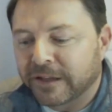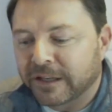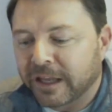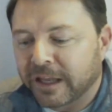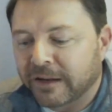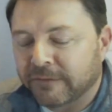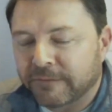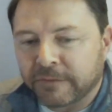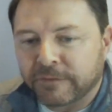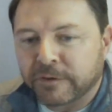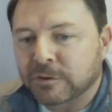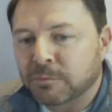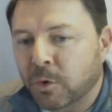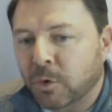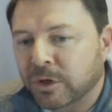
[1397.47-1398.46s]
And if
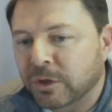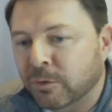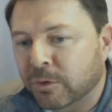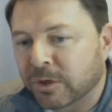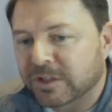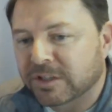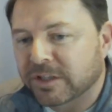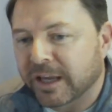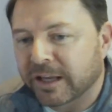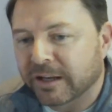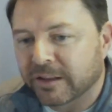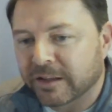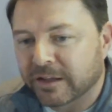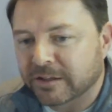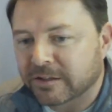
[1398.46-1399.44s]
there's more you want to say
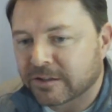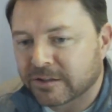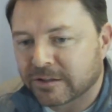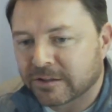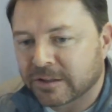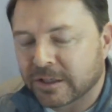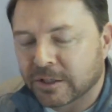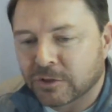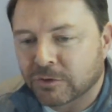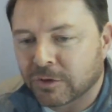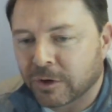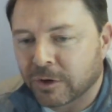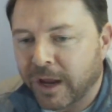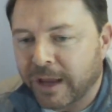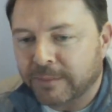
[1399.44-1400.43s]
to this
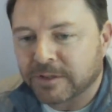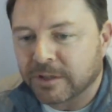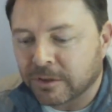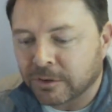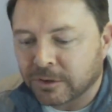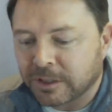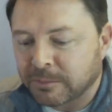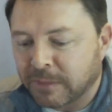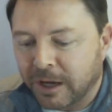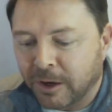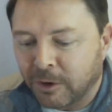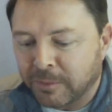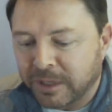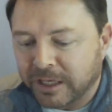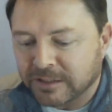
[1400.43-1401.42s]
distro, absolutely, by
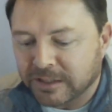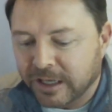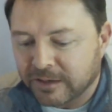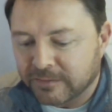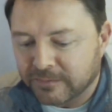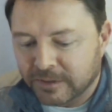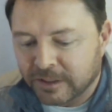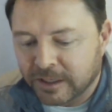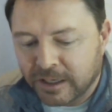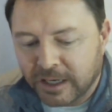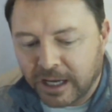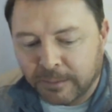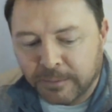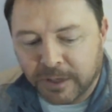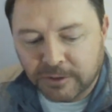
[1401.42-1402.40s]
all means.
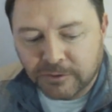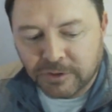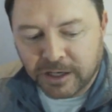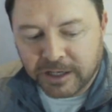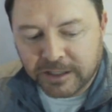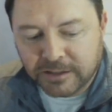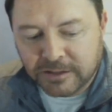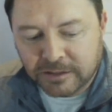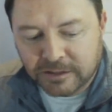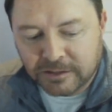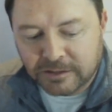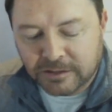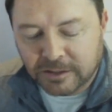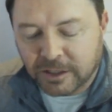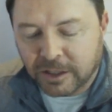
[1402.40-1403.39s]
I'm not
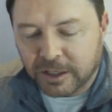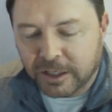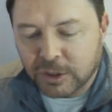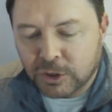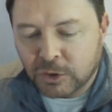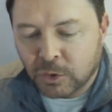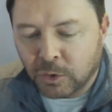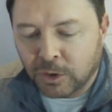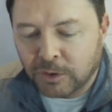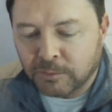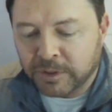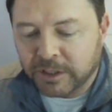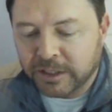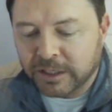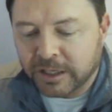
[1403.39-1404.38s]
trying to cut it
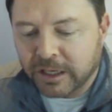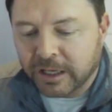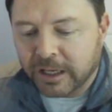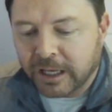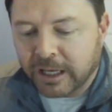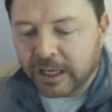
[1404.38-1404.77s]
short, but